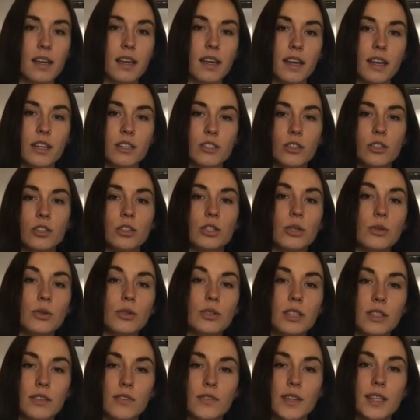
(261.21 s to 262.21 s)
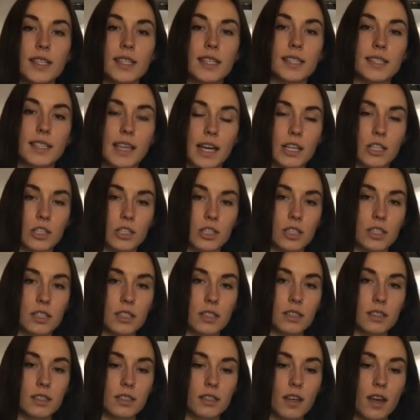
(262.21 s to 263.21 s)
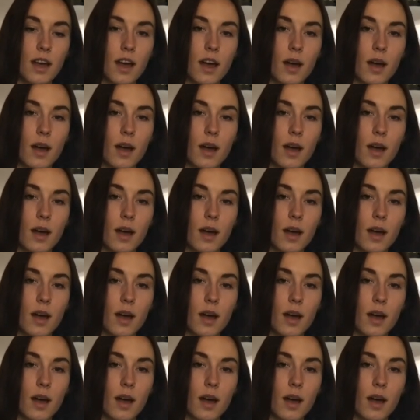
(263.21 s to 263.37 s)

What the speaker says: into 2 different sections.